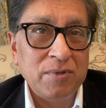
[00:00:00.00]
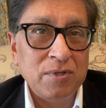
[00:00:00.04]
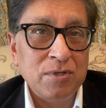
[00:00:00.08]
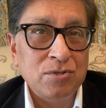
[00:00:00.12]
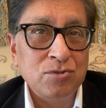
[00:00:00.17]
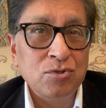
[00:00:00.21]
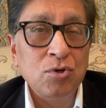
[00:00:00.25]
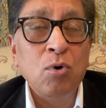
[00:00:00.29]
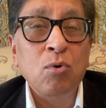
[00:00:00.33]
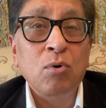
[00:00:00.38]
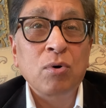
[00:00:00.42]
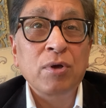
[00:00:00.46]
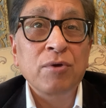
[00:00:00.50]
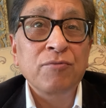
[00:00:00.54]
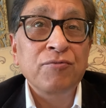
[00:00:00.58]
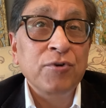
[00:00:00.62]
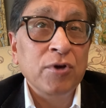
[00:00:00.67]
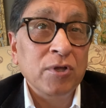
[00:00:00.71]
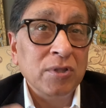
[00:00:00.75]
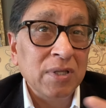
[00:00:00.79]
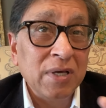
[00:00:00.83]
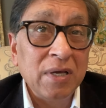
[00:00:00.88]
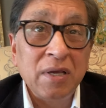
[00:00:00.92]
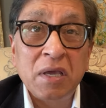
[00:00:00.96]
So if
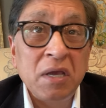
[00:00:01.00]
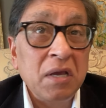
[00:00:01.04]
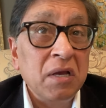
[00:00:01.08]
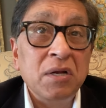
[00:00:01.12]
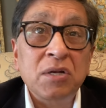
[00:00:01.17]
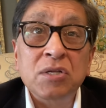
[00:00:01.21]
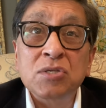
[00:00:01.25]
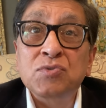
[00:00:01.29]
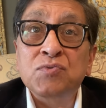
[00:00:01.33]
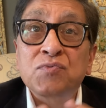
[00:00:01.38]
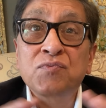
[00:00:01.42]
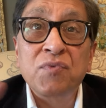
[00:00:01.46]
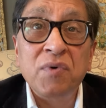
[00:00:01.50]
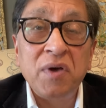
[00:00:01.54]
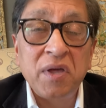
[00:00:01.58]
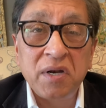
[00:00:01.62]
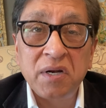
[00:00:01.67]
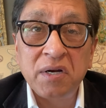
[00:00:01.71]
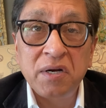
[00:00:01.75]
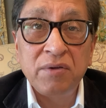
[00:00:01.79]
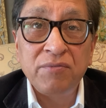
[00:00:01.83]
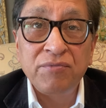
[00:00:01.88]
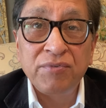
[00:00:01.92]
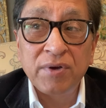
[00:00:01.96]
you're thinking it is
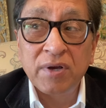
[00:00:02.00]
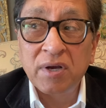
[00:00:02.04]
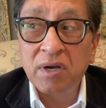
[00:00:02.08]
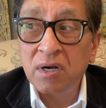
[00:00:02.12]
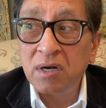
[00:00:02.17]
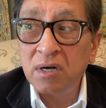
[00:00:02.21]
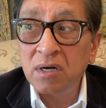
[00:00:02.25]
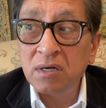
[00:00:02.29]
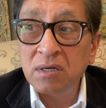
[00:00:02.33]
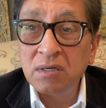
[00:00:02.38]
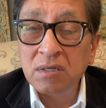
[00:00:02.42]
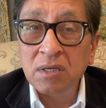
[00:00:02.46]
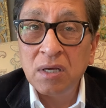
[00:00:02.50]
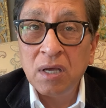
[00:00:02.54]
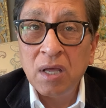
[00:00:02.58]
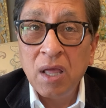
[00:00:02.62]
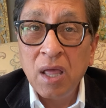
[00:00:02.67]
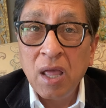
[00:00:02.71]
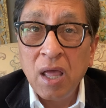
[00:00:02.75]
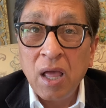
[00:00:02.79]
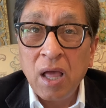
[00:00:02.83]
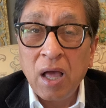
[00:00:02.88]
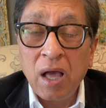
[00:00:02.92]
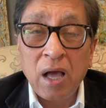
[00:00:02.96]
very difficult
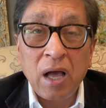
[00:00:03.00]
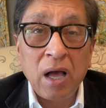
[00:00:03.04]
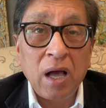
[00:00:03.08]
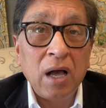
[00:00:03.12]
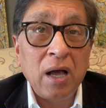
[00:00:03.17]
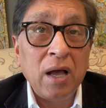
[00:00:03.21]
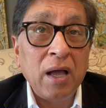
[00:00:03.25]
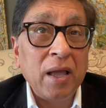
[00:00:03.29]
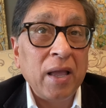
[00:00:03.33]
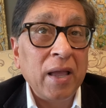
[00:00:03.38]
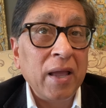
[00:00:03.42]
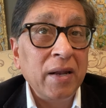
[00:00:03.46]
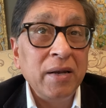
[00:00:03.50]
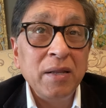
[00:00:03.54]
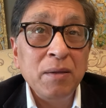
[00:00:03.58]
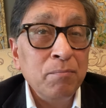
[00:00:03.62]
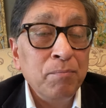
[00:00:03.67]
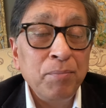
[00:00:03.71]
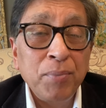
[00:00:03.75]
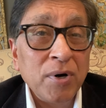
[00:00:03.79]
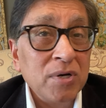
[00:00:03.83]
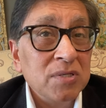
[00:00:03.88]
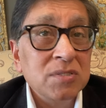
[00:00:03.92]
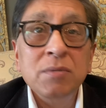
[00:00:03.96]
and
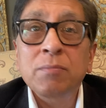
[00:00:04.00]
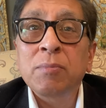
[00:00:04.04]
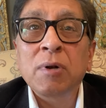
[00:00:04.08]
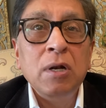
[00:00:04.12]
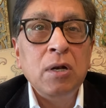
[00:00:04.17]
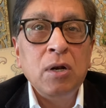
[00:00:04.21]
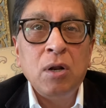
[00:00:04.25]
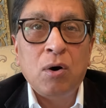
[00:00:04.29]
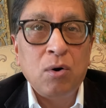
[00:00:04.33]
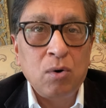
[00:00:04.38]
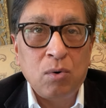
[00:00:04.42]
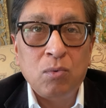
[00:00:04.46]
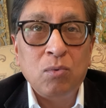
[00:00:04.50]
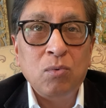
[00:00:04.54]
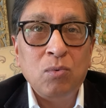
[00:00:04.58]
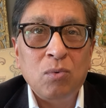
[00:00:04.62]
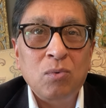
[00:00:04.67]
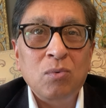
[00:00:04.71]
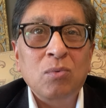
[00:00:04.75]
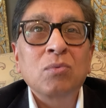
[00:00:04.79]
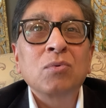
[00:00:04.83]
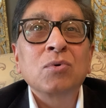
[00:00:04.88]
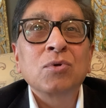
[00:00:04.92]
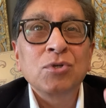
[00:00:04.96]
impossible, no,
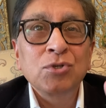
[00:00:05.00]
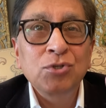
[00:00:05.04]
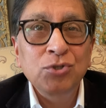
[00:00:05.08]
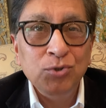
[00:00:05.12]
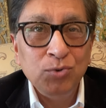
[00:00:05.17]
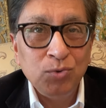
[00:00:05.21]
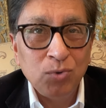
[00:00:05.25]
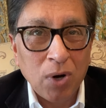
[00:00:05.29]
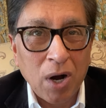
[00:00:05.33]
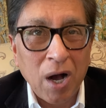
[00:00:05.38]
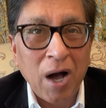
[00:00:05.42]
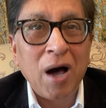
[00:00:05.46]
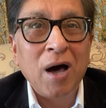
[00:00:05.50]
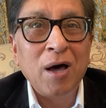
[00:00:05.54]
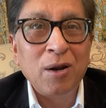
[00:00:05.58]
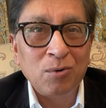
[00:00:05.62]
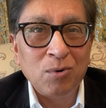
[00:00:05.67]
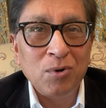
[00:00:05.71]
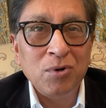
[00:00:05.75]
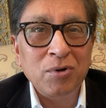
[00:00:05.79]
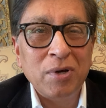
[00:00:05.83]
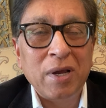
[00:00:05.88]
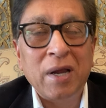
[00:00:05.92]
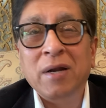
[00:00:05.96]
you are
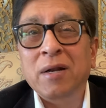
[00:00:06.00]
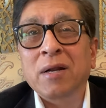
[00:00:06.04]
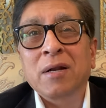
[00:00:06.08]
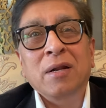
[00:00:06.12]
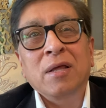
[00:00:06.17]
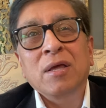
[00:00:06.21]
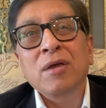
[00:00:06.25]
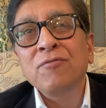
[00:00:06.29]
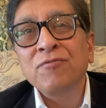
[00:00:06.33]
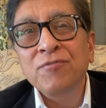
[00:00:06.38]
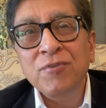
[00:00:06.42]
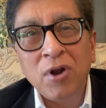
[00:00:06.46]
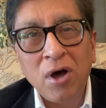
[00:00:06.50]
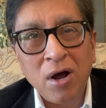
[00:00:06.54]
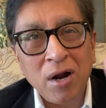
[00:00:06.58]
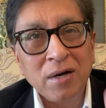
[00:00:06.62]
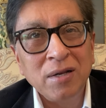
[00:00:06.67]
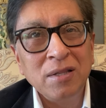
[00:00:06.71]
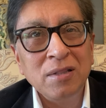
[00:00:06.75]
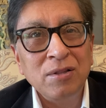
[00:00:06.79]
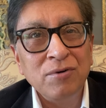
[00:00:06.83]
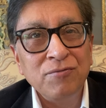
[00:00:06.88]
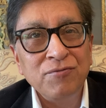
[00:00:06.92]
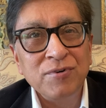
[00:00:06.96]
going to get it. If not
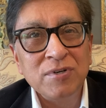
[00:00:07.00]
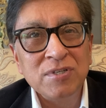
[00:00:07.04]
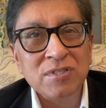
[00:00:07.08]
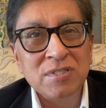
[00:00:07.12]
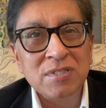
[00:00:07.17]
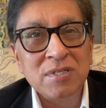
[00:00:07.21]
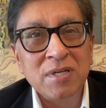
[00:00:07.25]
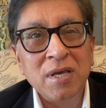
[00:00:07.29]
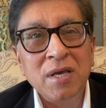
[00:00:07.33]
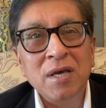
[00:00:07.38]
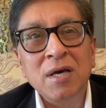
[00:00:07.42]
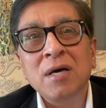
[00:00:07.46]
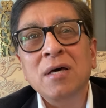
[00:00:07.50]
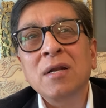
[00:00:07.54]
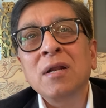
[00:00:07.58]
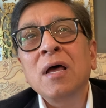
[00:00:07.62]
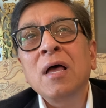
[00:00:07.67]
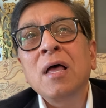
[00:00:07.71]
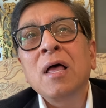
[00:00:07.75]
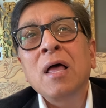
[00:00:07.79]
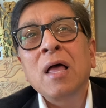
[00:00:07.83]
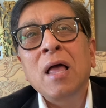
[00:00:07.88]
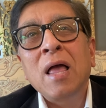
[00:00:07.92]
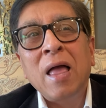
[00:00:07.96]
in the first year,
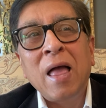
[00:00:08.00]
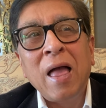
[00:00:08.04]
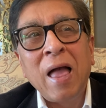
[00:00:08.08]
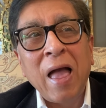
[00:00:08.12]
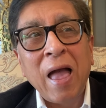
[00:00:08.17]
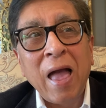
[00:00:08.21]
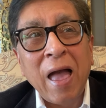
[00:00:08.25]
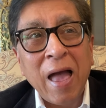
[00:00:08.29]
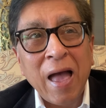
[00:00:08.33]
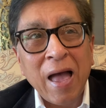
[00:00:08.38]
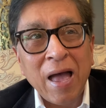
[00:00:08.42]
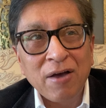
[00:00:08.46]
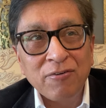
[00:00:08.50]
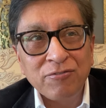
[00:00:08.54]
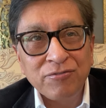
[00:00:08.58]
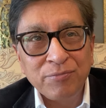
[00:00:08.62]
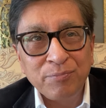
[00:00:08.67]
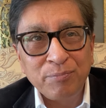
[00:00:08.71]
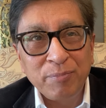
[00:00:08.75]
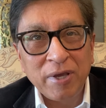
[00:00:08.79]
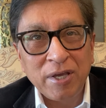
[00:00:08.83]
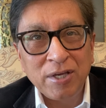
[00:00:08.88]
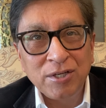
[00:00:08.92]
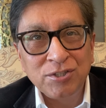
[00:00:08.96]

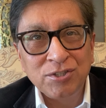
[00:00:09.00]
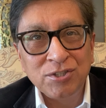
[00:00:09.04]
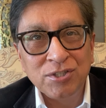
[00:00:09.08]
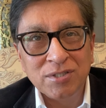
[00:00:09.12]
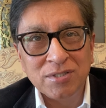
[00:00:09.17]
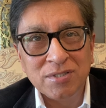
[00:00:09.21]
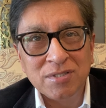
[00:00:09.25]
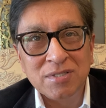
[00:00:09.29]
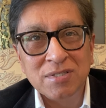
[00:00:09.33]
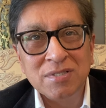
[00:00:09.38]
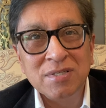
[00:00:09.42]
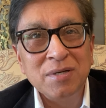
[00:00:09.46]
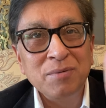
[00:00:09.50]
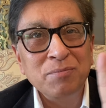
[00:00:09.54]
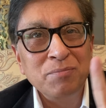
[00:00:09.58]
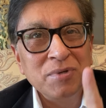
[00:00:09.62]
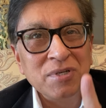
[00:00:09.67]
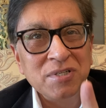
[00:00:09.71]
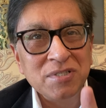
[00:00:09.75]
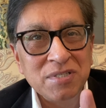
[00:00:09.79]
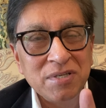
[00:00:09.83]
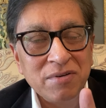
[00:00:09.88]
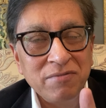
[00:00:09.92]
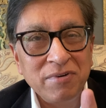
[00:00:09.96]
have patience and
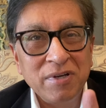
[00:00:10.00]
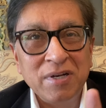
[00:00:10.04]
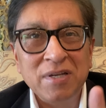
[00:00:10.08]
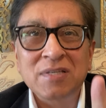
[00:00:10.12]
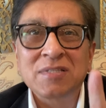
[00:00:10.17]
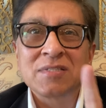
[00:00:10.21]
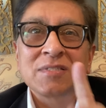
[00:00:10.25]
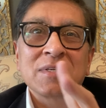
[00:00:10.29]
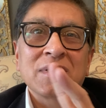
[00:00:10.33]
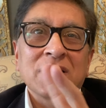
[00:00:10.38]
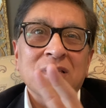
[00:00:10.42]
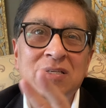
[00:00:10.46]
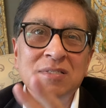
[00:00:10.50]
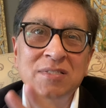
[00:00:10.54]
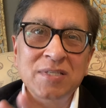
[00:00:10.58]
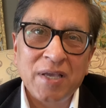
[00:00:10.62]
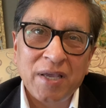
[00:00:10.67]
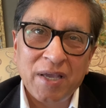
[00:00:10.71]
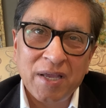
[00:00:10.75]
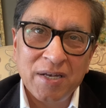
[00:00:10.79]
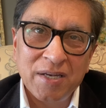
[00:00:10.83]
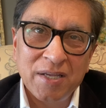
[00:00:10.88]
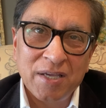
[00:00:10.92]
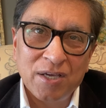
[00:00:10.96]
perseverance. In the
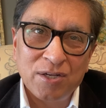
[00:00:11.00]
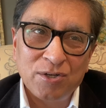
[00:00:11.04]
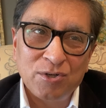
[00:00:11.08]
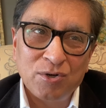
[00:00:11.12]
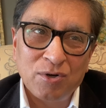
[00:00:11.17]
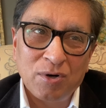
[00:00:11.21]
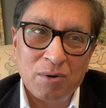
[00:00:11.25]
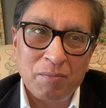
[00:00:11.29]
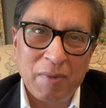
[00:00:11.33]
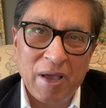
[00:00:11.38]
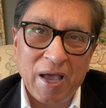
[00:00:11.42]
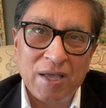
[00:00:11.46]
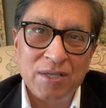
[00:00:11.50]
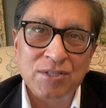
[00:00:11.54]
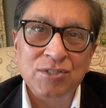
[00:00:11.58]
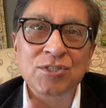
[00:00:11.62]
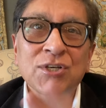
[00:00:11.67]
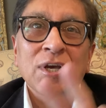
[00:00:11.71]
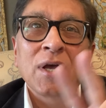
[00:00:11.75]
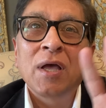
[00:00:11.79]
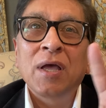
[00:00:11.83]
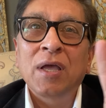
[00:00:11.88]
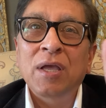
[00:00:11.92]
second year, you'll match.